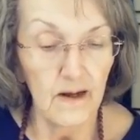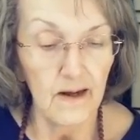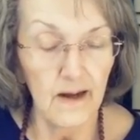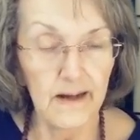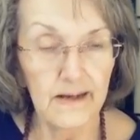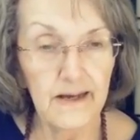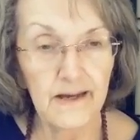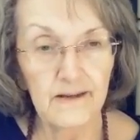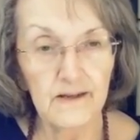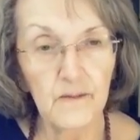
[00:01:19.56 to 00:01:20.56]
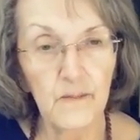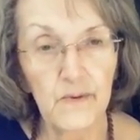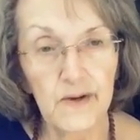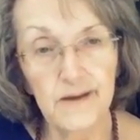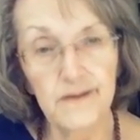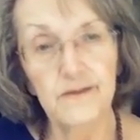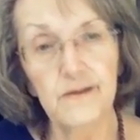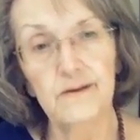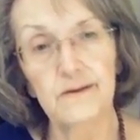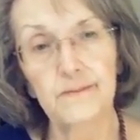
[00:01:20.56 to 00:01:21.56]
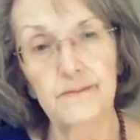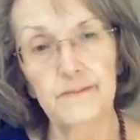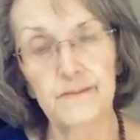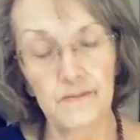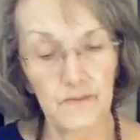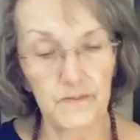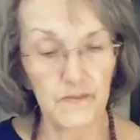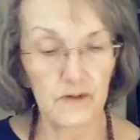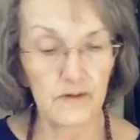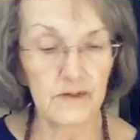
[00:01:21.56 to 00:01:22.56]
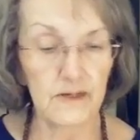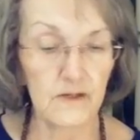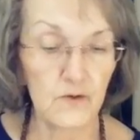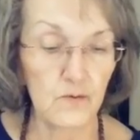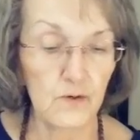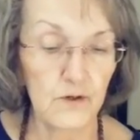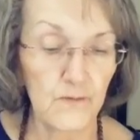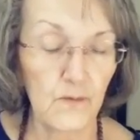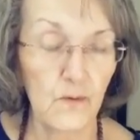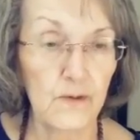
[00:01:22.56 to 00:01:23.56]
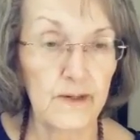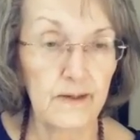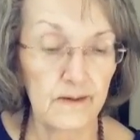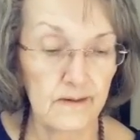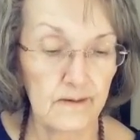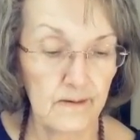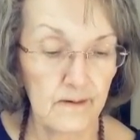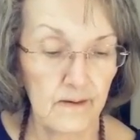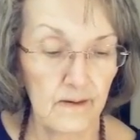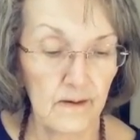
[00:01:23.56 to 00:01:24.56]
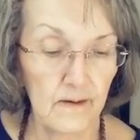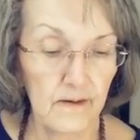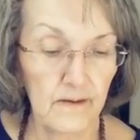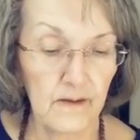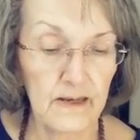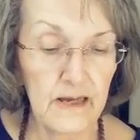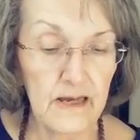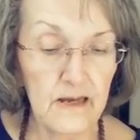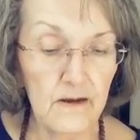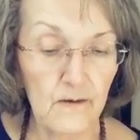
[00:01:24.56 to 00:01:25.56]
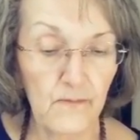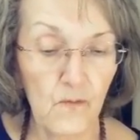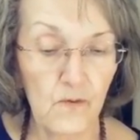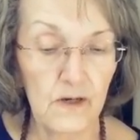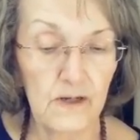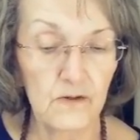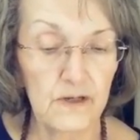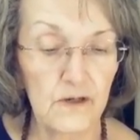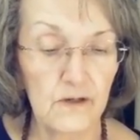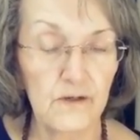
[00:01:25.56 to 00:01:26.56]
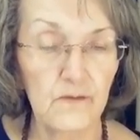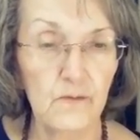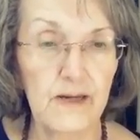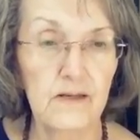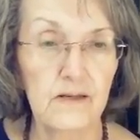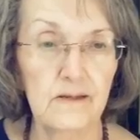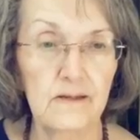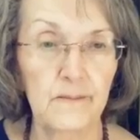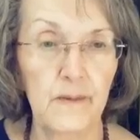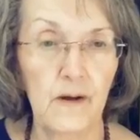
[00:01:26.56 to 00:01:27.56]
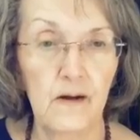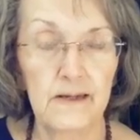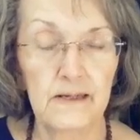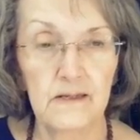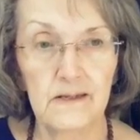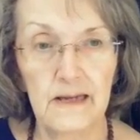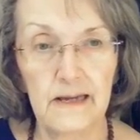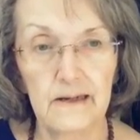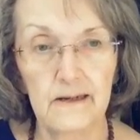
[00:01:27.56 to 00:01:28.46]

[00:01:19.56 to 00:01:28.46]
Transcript: "I can't breathe," said George Floyd, the knee of 400 years of racism on his neck.